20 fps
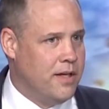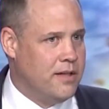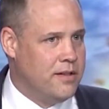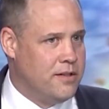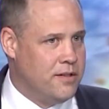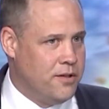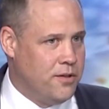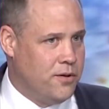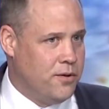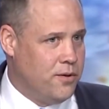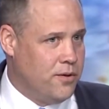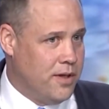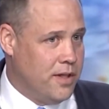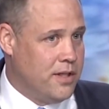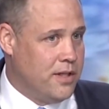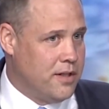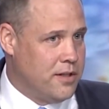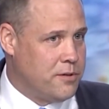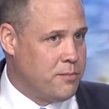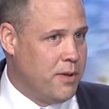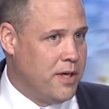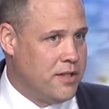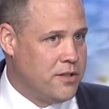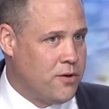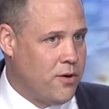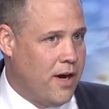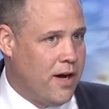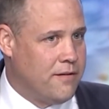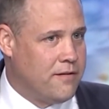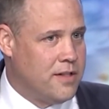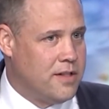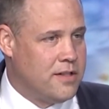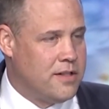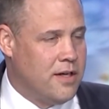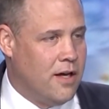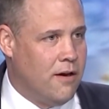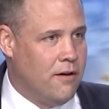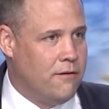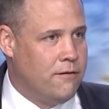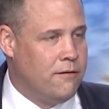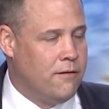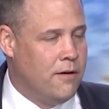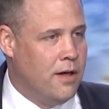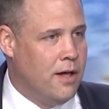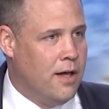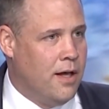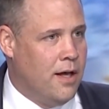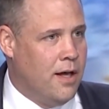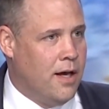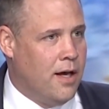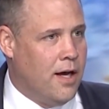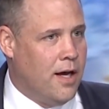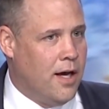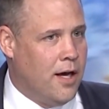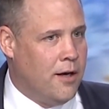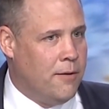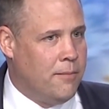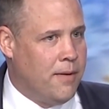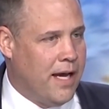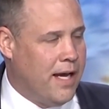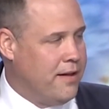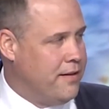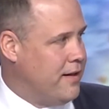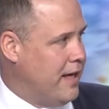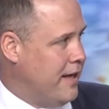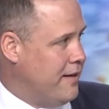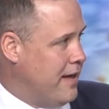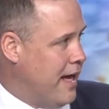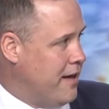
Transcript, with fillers: into the spacecraft itself, and